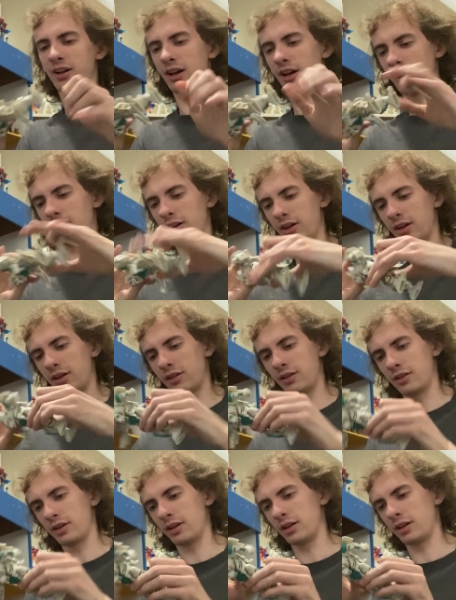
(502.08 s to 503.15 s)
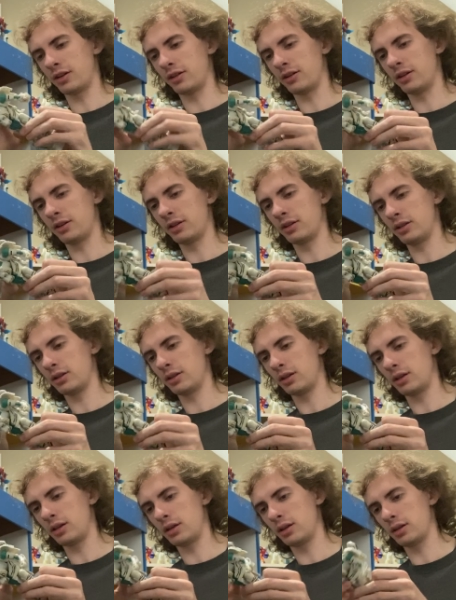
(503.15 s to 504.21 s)
or or or
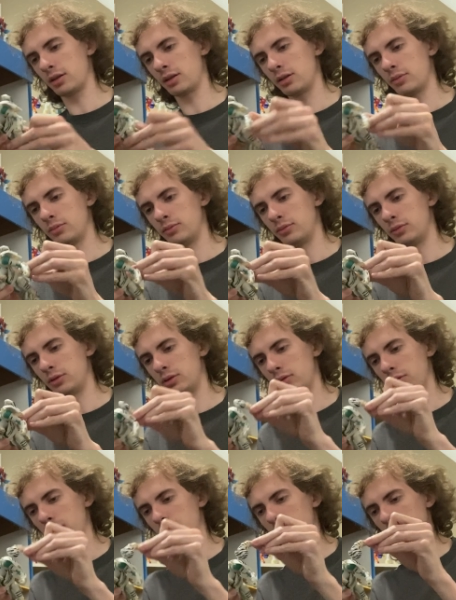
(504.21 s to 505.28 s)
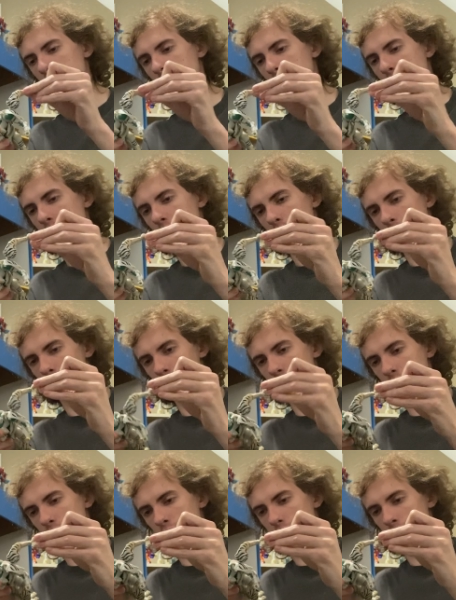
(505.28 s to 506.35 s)
you could store in the back,
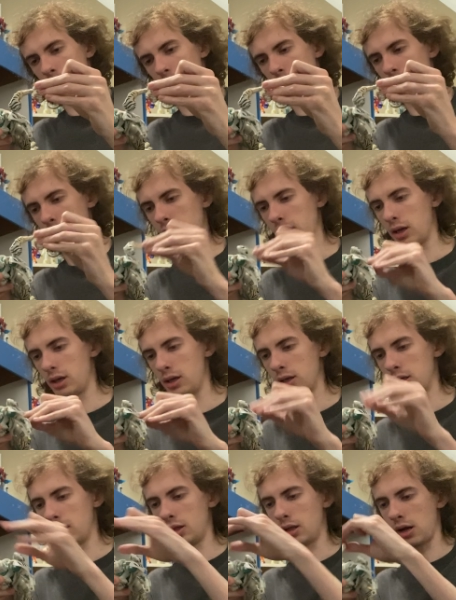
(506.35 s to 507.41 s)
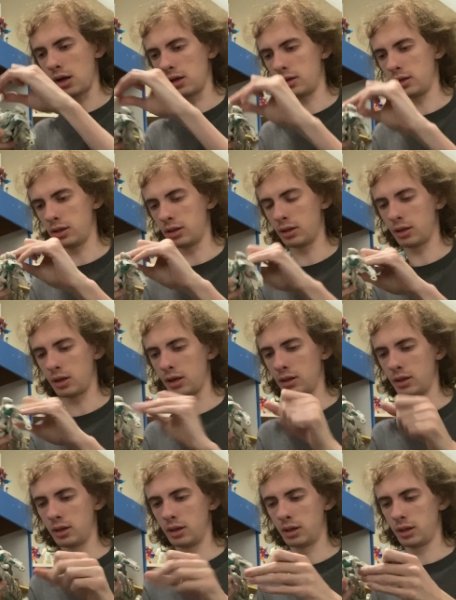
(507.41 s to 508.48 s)
maybe? No, he, cannot. He cannot.
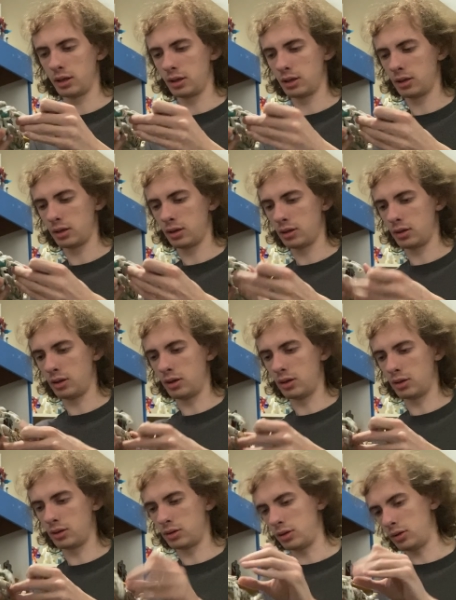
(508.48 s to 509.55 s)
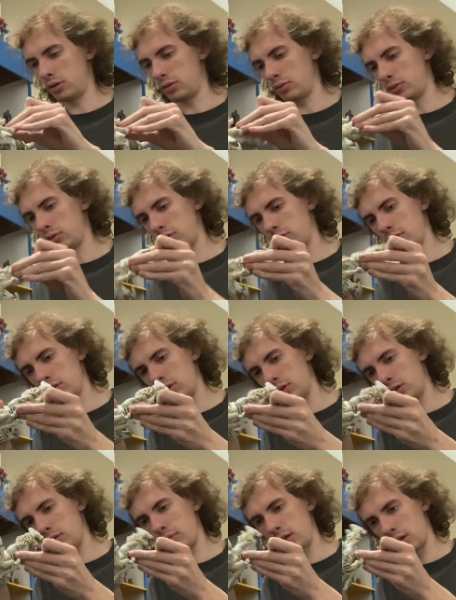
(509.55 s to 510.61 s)
There's no storage in
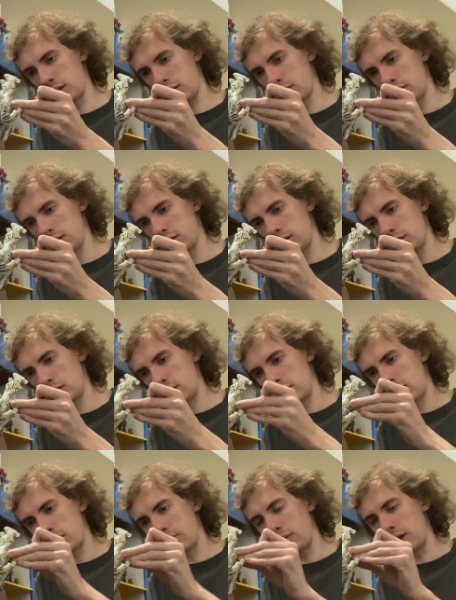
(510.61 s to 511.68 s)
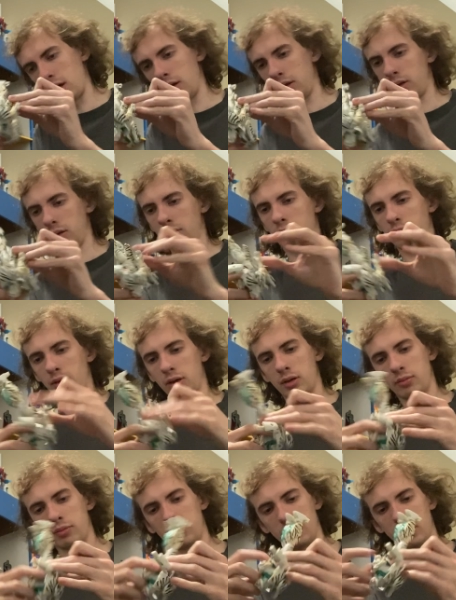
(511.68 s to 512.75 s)
the back. But we
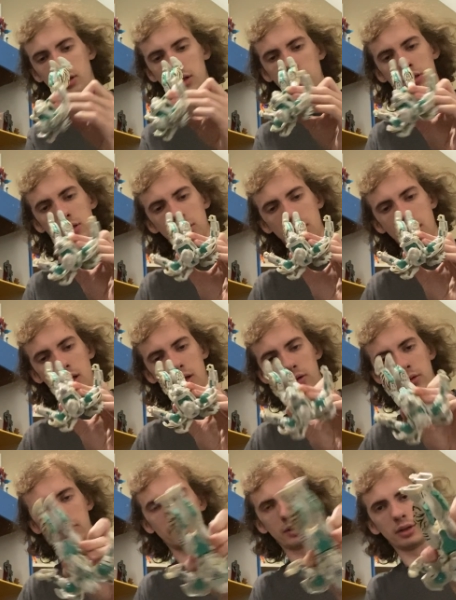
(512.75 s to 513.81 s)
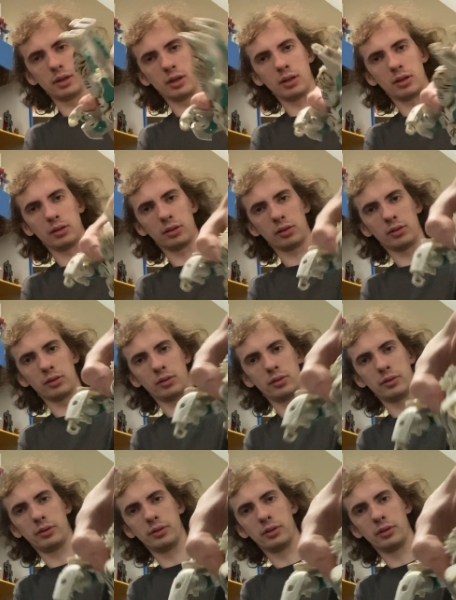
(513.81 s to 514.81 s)
could put his tail a little